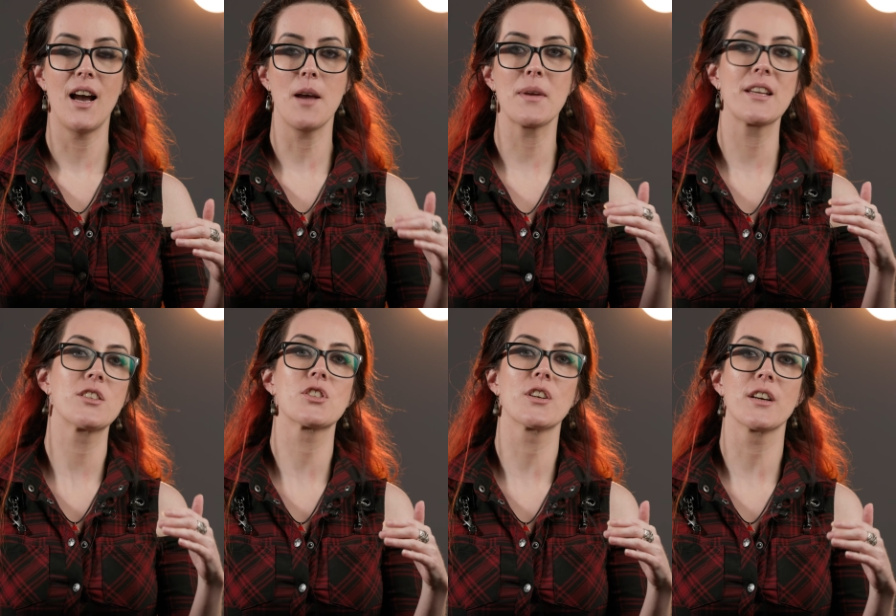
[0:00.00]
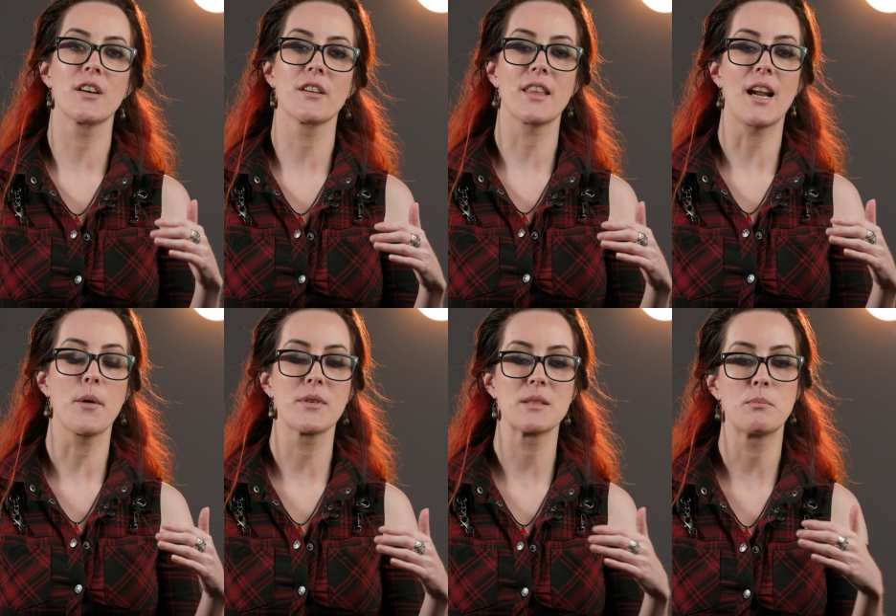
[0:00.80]
I made sure that
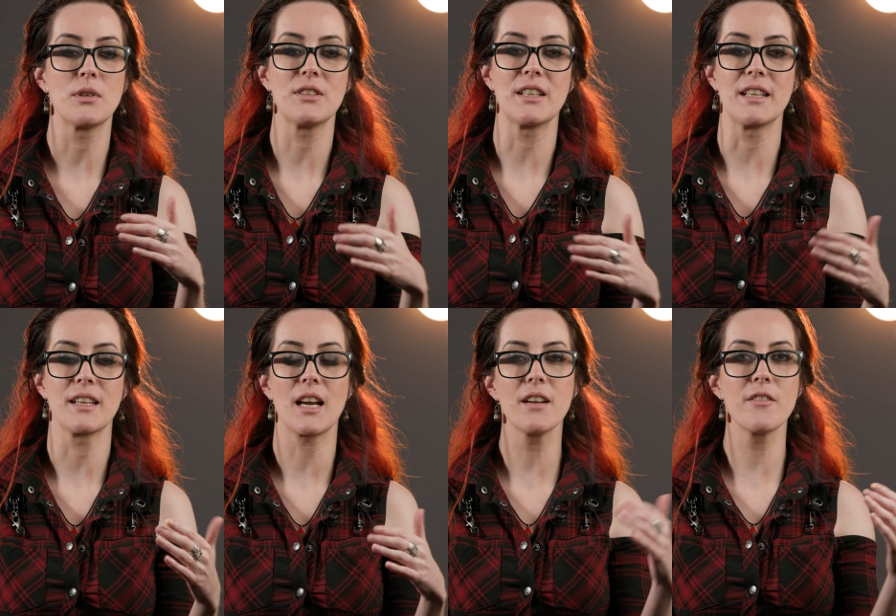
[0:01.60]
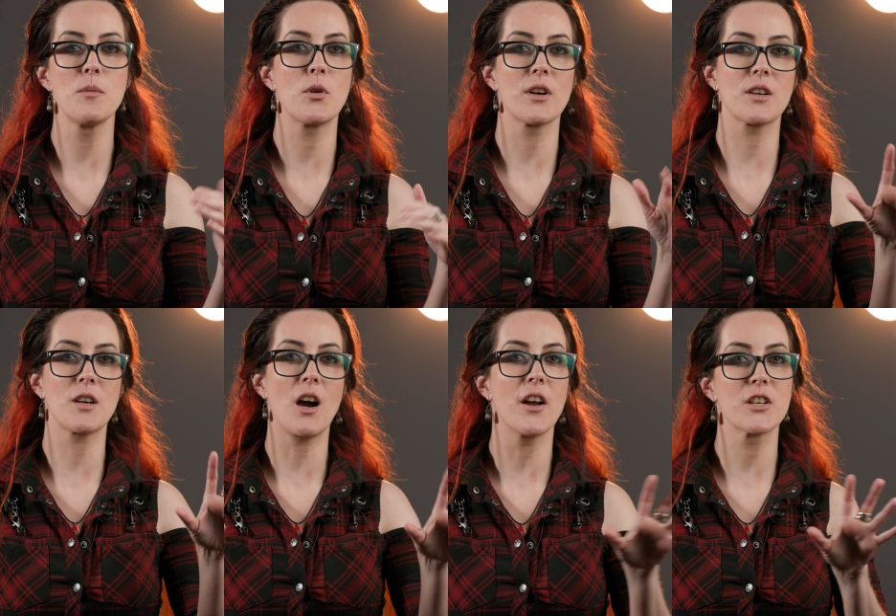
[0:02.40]
I was building kind of a more
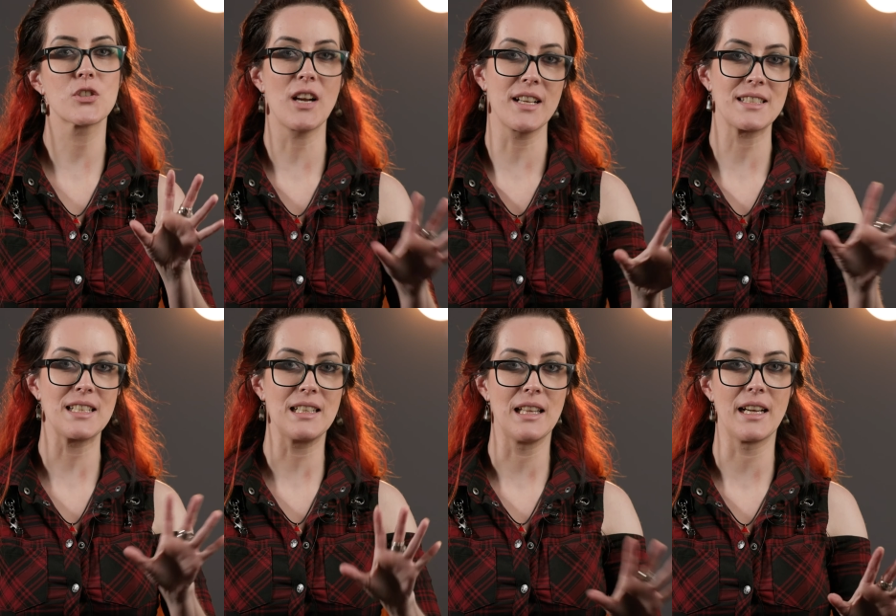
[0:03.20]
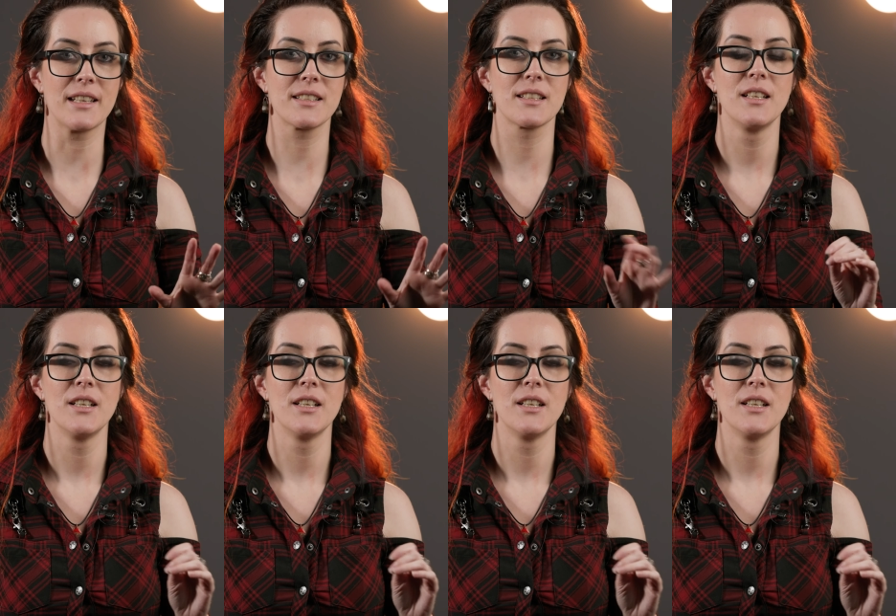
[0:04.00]
contrasty light.